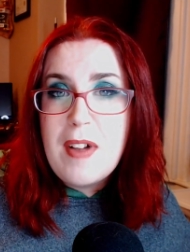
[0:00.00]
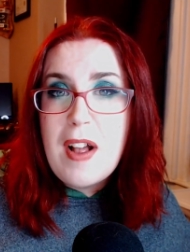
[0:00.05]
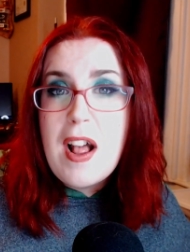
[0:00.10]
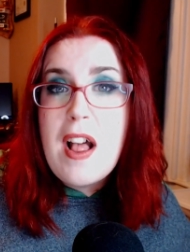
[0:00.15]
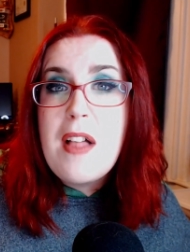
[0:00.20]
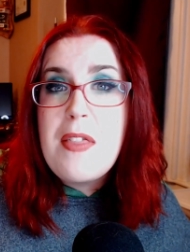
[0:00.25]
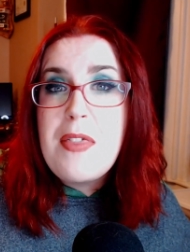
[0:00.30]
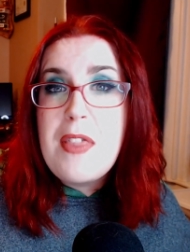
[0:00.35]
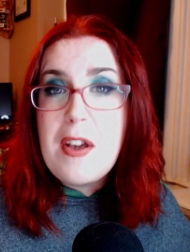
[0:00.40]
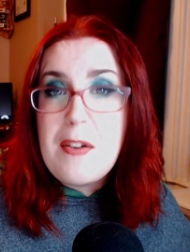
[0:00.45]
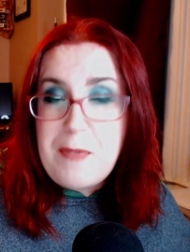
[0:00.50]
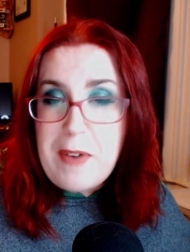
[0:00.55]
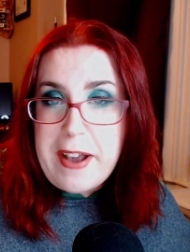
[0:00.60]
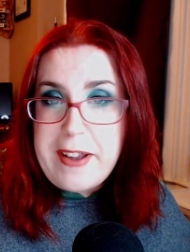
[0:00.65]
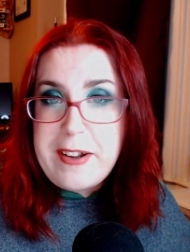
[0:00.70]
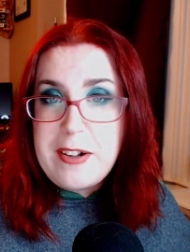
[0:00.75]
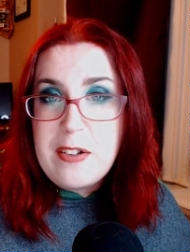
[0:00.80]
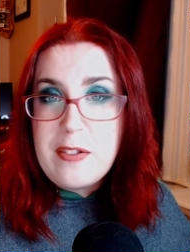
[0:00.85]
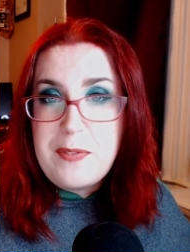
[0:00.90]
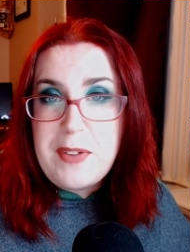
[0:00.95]
that
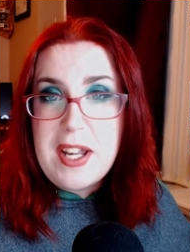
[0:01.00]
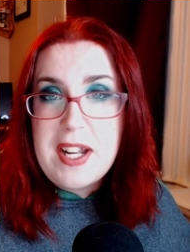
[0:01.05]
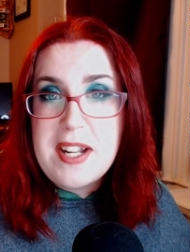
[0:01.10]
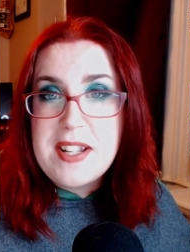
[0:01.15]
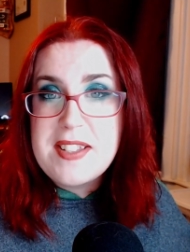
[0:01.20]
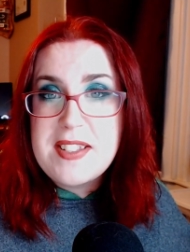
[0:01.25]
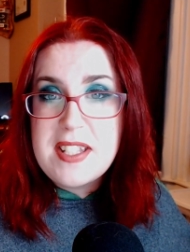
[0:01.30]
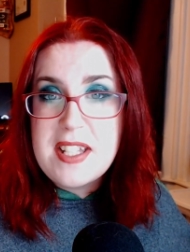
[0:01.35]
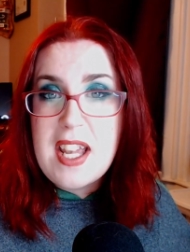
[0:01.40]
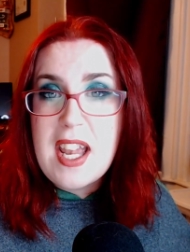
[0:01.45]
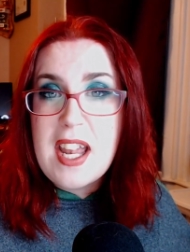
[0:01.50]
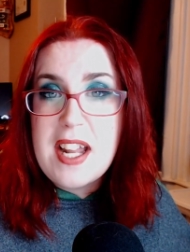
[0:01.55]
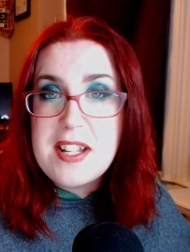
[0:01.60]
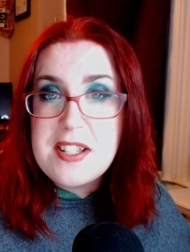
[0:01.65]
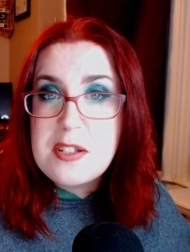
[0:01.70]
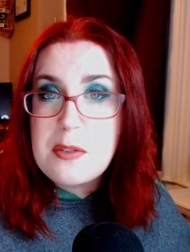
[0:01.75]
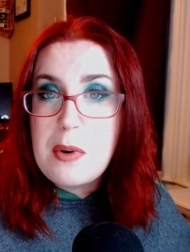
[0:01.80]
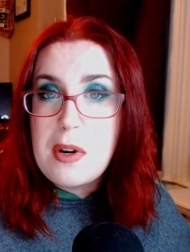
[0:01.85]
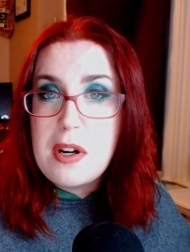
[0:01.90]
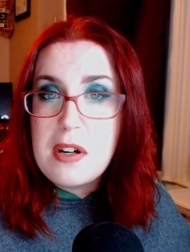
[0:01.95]
Final Fantasy and
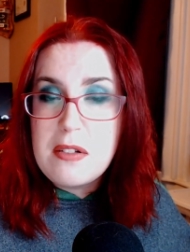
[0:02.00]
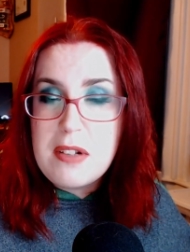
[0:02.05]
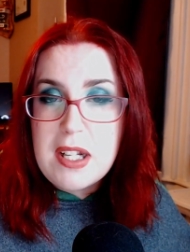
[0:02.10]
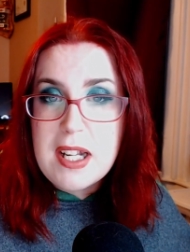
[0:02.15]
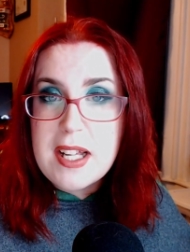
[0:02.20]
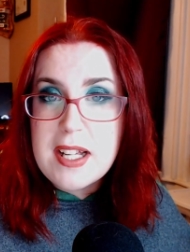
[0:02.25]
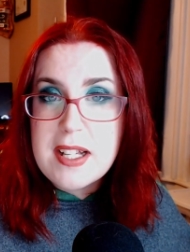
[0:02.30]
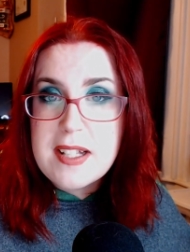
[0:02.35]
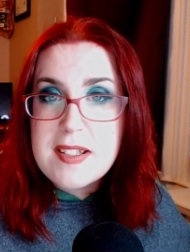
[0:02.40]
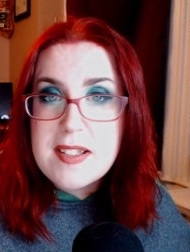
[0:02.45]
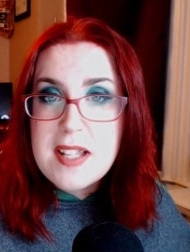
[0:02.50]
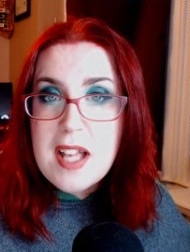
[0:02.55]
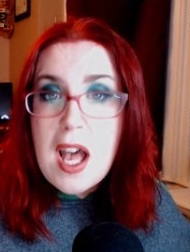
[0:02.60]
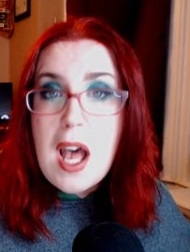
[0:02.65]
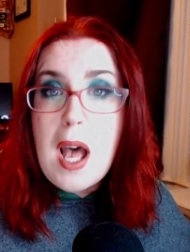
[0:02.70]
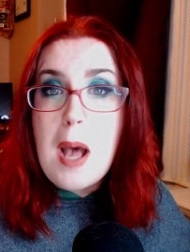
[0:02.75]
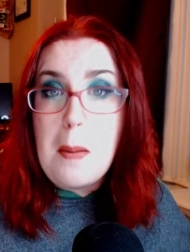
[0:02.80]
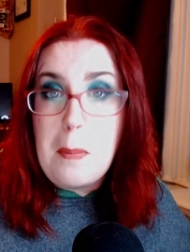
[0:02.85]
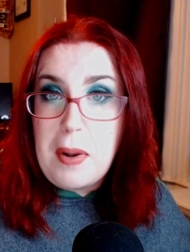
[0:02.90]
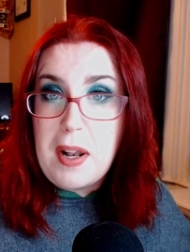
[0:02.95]
Square Enix
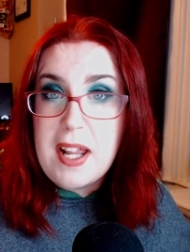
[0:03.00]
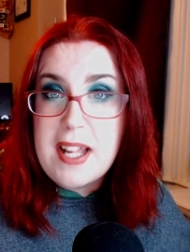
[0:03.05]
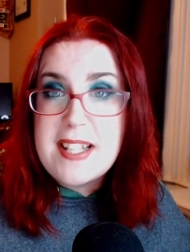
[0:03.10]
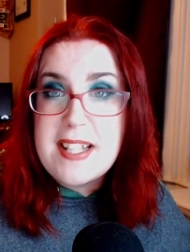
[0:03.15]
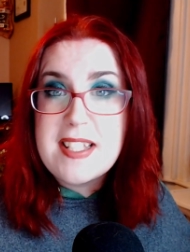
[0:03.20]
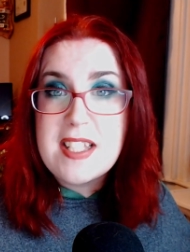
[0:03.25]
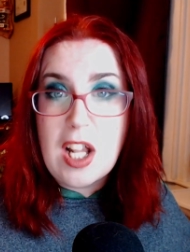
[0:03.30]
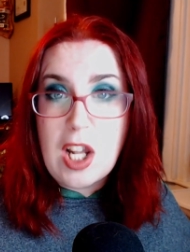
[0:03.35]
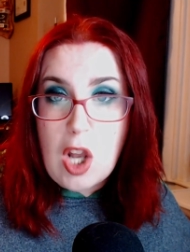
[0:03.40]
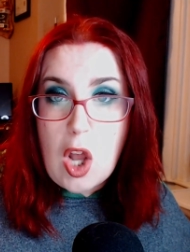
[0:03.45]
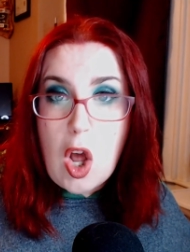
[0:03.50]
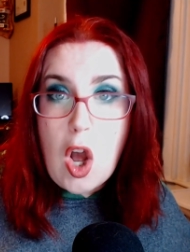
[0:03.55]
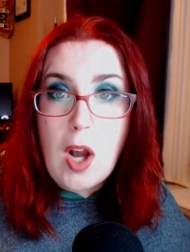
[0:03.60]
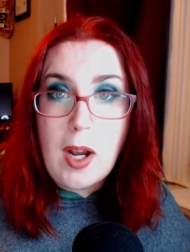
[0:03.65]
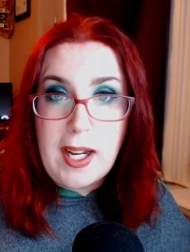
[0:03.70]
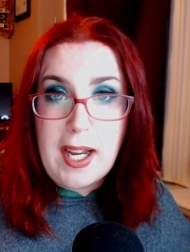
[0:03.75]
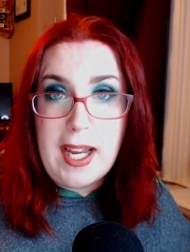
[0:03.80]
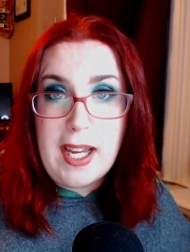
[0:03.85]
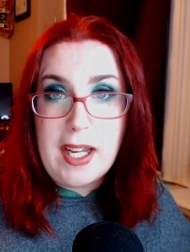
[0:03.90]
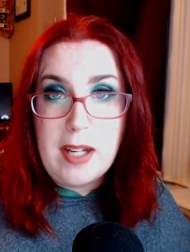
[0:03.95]
plays the long
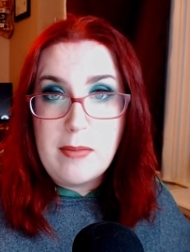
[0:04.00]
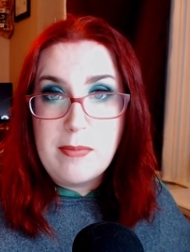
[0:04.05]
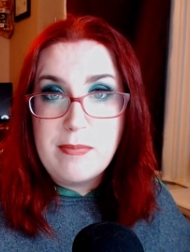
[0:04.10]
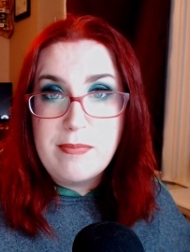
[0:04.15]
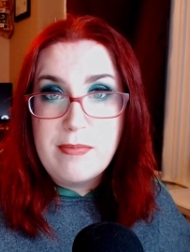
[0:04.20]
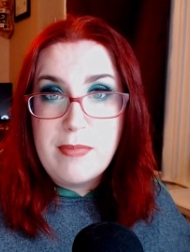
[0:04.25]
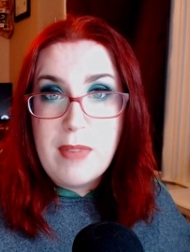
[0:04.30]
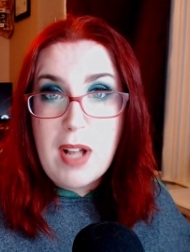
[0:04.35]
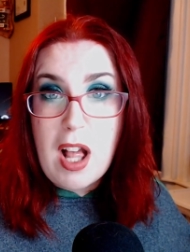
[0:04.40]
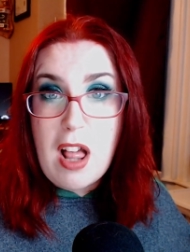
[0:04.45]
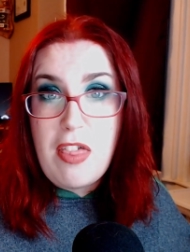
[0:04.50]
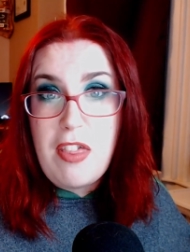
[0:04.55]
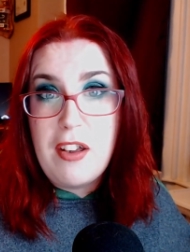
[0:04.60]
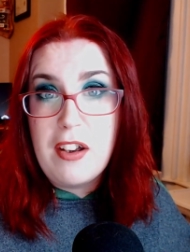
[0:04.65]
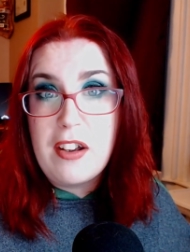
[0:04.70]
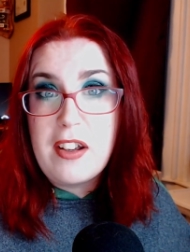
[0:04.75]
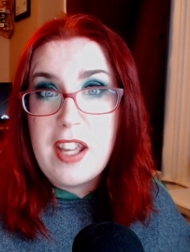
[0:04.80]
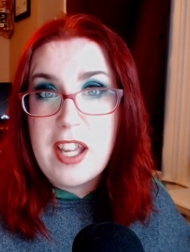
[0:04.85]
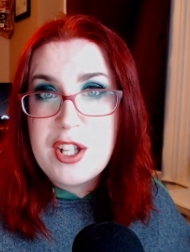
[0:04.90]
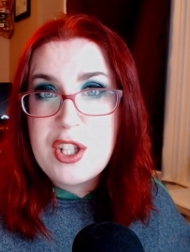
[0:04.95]
game. They'll
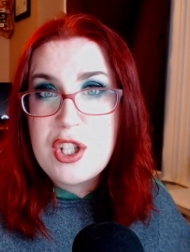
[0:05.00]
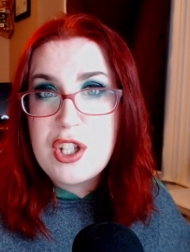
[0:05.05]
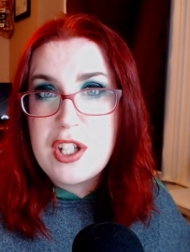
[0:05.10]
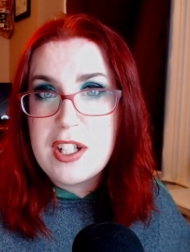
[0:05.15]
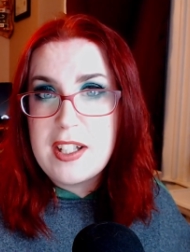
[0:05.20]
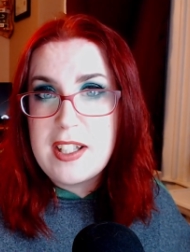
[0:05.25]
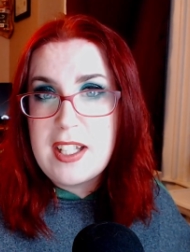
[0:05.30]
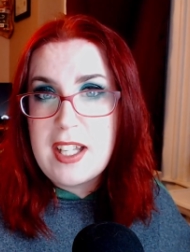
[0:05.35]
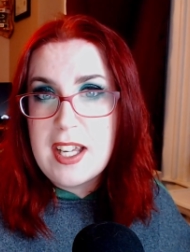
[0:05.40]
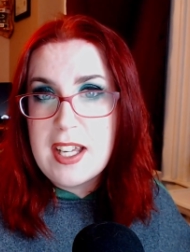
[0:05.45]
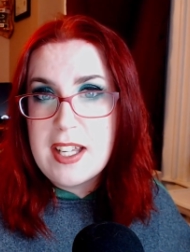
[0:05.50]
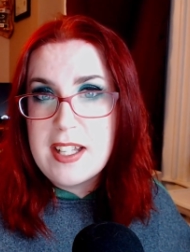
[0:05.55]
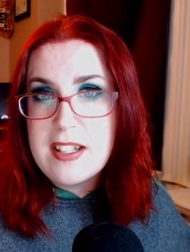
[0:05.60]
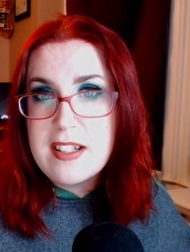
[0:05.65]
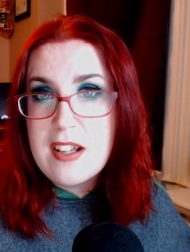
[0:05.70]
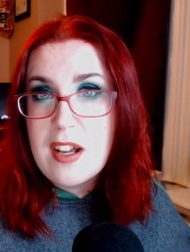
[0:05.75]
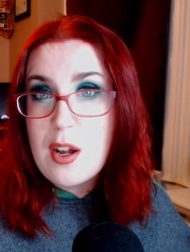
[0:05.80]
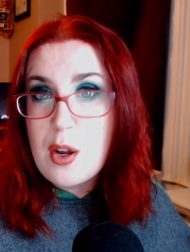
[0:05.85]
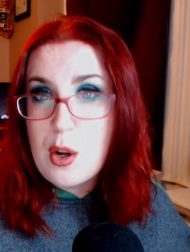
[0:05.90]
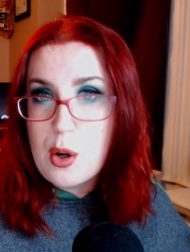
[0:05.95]
get you in the end.
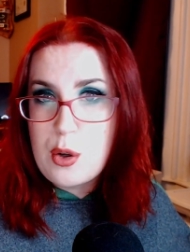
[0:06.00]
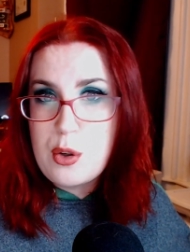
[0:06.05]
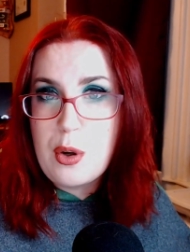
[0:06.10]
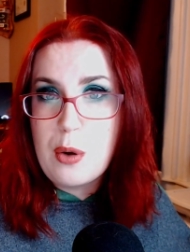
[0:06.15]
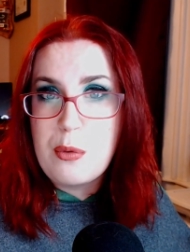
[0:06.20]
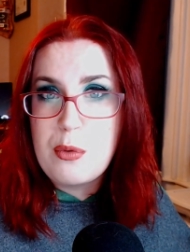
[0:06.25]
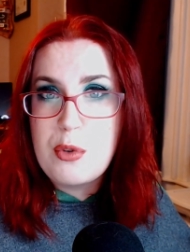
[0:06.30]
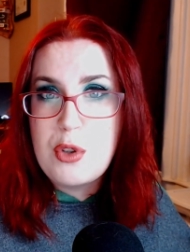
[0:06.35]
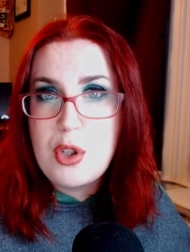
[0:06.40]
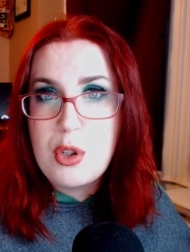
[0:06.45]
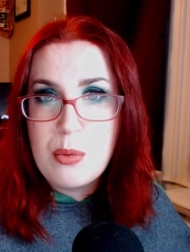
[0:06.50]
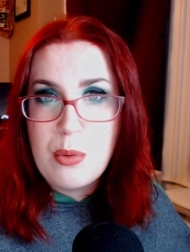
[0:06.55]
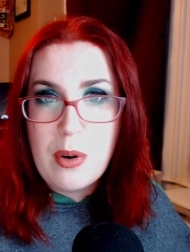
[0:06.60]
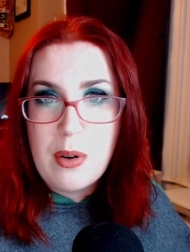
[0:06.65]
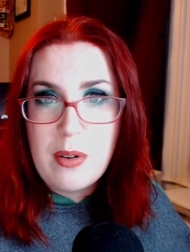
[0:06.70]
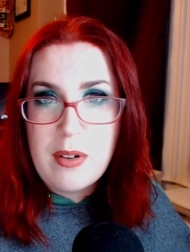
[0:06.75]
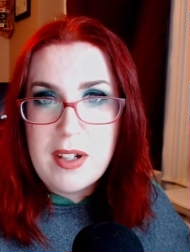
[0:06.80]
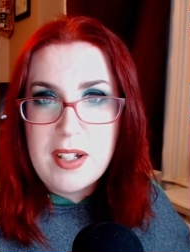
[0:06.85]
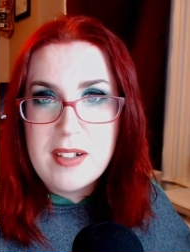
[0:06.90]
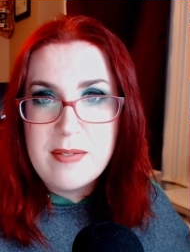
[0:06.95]
Don't you
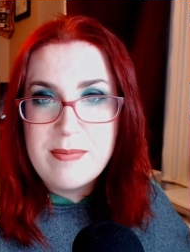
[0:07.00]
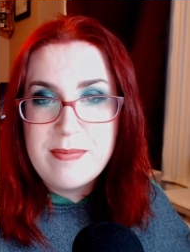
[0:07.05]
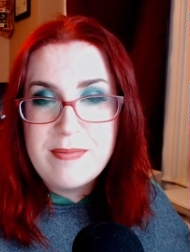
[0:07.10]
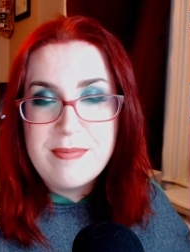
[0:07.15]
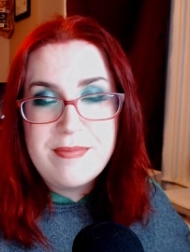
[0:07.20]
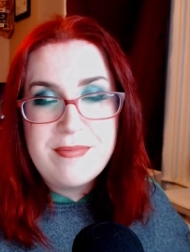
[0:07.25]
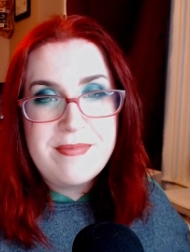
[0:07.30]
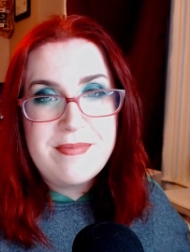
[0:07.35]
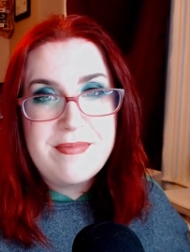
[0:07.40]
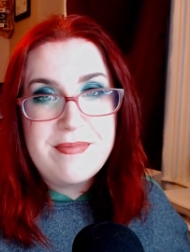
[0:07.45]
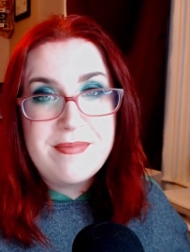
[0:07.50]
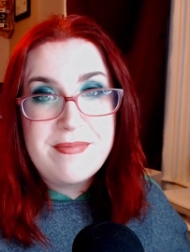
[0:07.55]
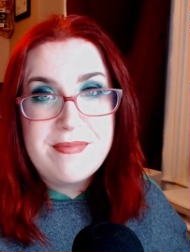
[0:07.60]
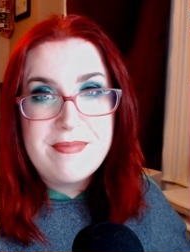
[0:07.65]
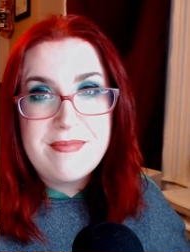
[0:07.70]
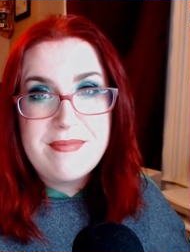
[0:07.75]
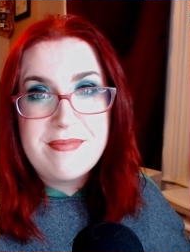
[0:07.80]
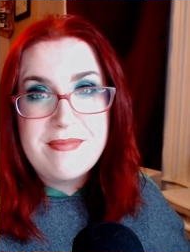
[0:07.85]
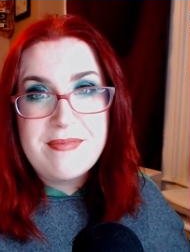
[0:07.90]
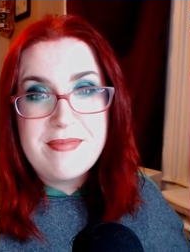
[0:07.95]
worry.
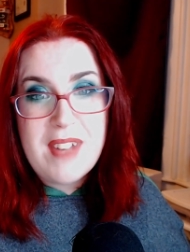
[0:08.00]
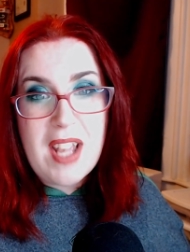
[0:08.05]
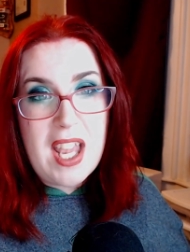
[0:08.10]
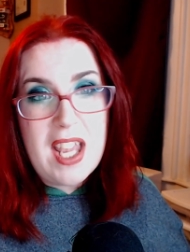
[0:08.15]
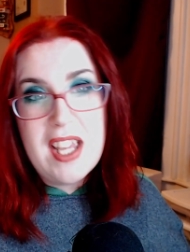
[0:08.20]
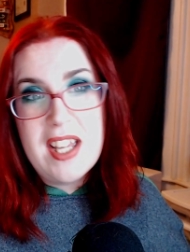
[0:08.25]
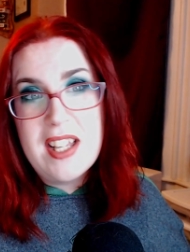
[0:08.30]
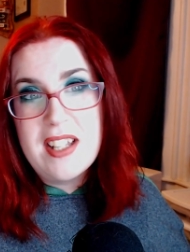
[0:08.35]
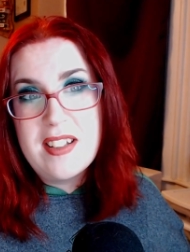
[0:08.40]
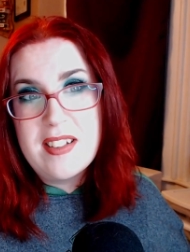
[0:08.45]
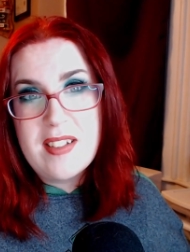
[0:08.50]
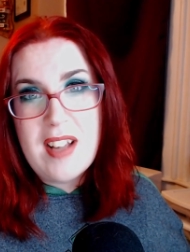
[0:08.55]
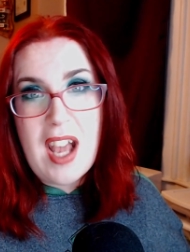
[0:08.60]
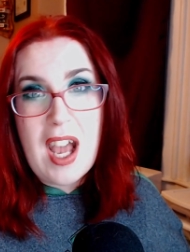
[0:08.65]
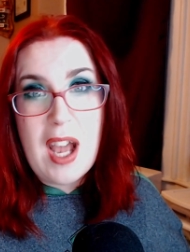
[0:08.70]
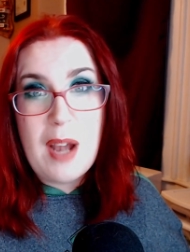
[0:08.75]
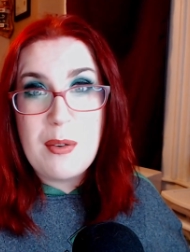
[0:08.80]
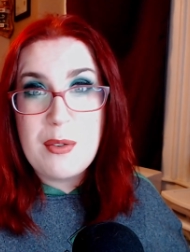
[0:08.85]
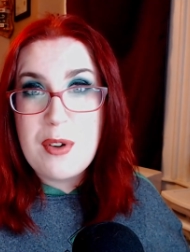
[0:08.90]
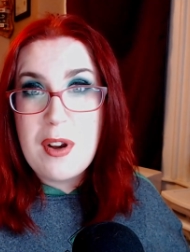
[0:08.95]
And
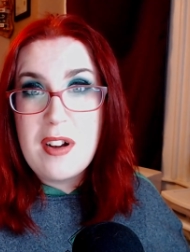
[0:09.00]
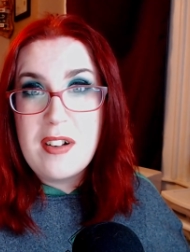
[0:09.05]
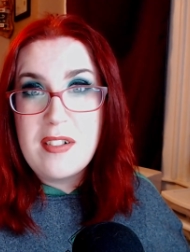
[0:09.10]
I was wrong.